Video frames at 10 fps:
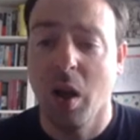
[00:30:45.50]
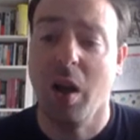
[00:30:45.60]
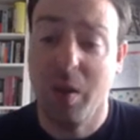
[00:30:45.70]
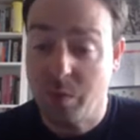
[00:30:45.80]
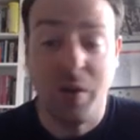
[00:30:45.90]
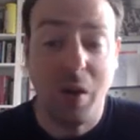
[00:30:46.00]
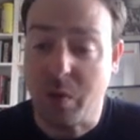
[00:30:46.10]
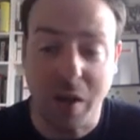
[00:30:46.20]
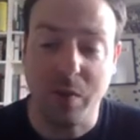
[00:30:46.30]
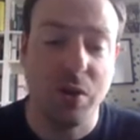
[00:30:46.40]
And there
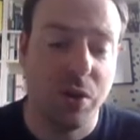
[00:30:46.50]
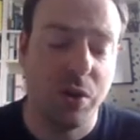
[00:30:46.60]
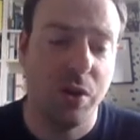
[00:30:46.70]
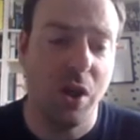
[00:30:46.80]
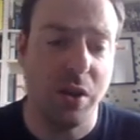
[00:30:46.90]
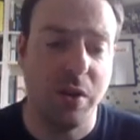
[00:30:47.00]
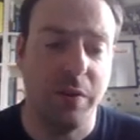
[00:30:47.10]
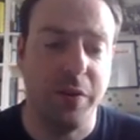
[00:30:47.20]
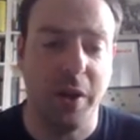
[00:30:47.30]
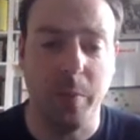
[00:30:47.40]
is evidence to suggest that
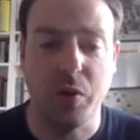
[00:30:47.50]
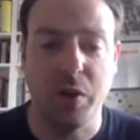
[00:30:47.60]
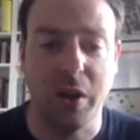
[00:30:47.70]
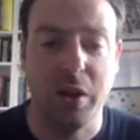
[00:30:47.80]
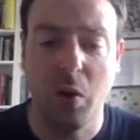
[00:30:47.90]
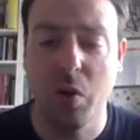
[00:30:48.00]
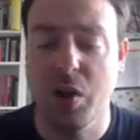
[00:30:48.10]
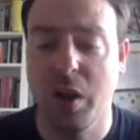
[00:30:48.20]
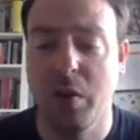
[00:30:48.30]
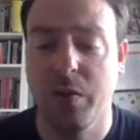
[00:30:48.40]
Philip was
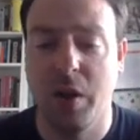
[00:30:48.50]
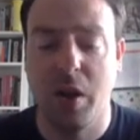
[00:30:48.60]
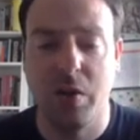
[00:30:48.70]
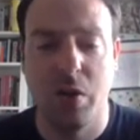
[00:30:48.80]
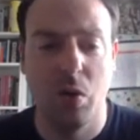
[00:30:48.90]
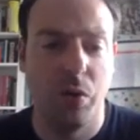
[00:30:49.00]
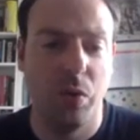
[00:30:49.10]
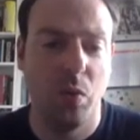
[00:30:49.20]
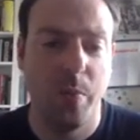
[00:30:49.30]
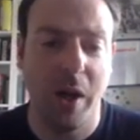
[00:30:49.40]
encouraging of the, the Northern
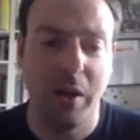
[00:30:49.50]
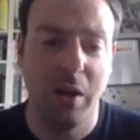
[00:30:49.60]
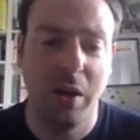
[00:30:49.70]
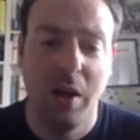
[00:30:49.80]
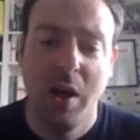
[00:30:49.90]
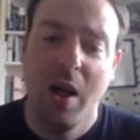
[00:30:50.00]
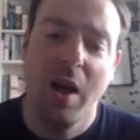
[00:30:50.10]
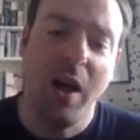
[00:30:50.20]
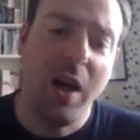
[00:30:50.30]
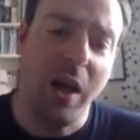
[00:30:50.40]
Rebellion
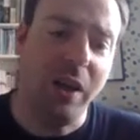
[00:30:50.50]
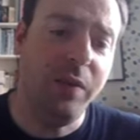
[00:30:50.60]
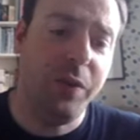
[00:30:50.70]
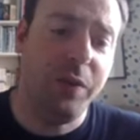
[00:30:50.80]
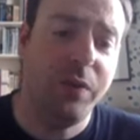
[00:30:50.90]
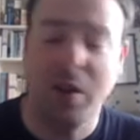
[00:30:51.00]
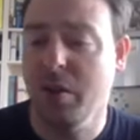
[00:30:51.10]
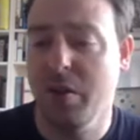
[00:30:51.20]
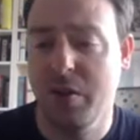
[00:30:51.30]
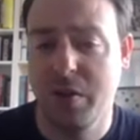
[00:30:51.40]
uh, in 15, uh,
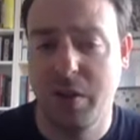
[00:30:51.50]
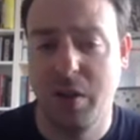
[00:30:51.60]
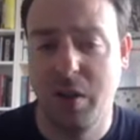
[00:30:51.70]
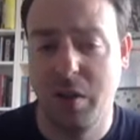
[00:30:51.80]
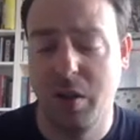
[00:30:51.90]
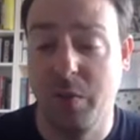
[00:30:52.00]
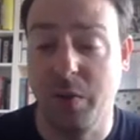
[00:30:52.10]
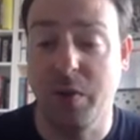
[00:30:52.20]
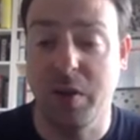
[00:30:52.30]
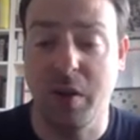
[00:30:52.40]
in
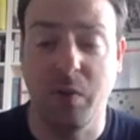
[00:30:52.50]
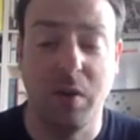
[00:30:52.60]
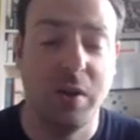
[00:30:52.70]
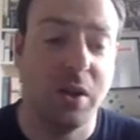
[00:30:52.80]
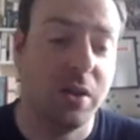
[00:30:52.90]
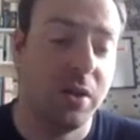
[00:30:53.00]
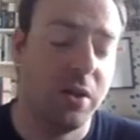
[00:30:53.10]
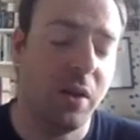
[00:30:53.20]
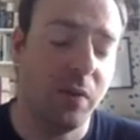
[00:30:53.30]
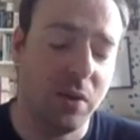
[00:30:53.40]

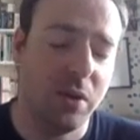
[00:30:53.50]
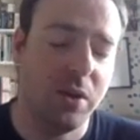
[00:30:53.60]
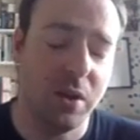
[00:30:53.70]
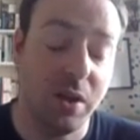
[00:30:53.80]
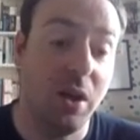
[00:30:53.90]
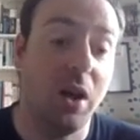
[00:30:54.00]
1569.